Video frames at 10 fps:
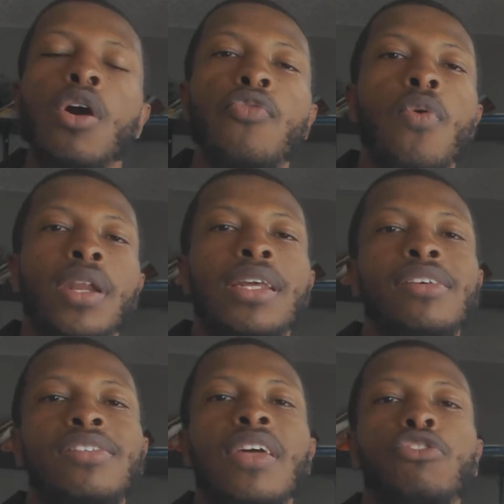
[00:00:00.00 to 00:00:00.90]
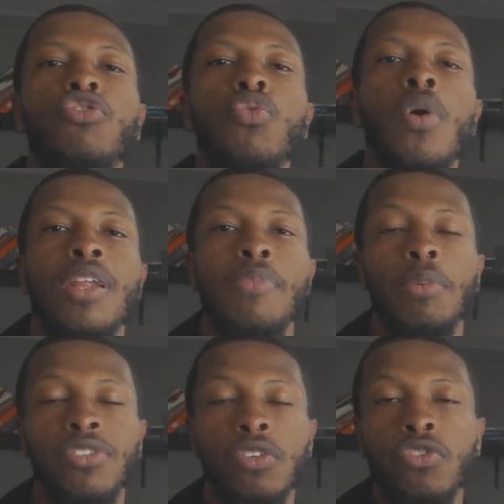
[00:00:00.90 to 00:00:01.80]
of what it is that you want to be
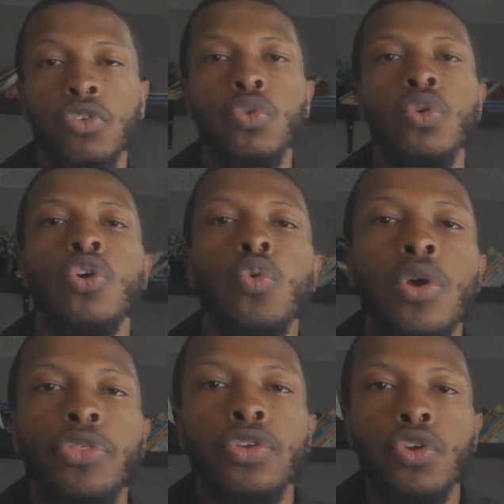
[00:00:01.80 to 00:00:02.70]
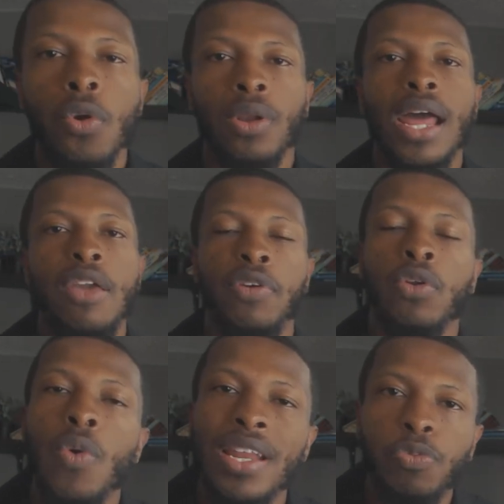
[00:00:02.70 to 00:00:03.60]
able to do with your life
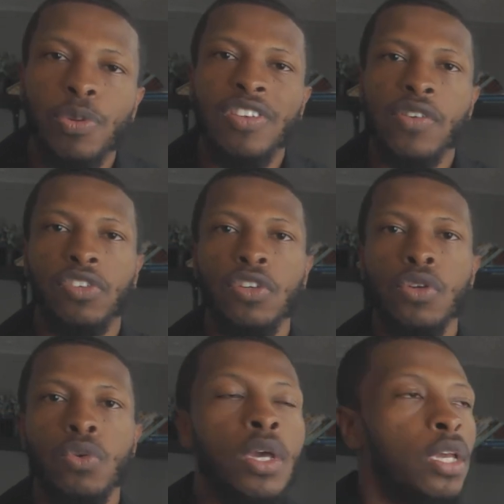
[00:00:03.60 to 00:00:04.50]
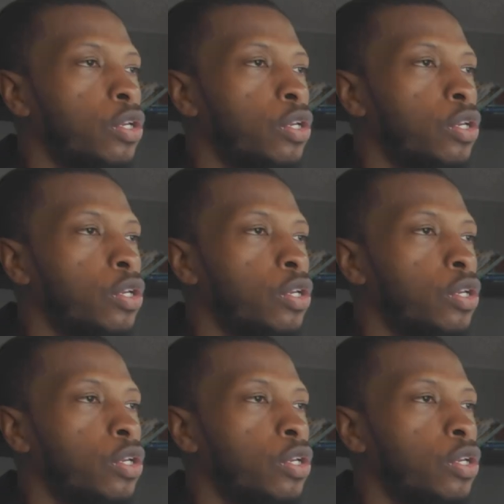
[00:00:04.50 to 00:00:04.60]
in a way that's specific to you.